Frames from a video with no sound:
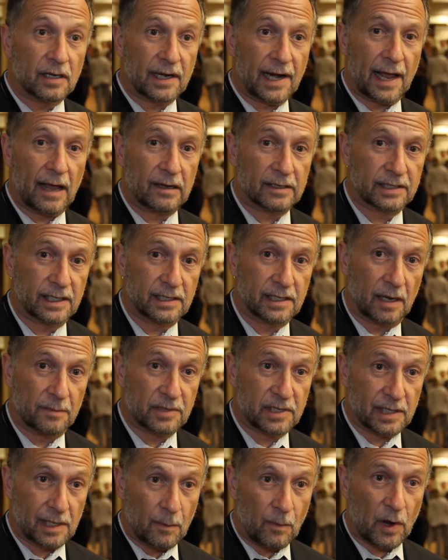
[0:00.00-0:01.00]
analyses, I'm
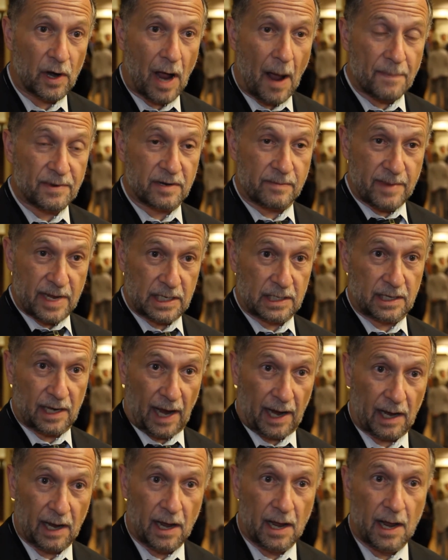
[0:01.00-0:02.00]
somewhat
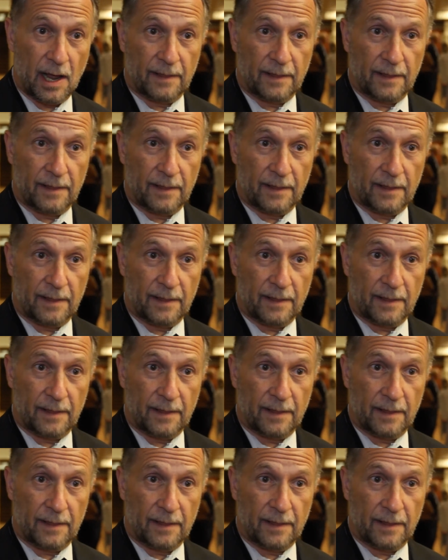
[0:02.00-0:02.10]
optimistic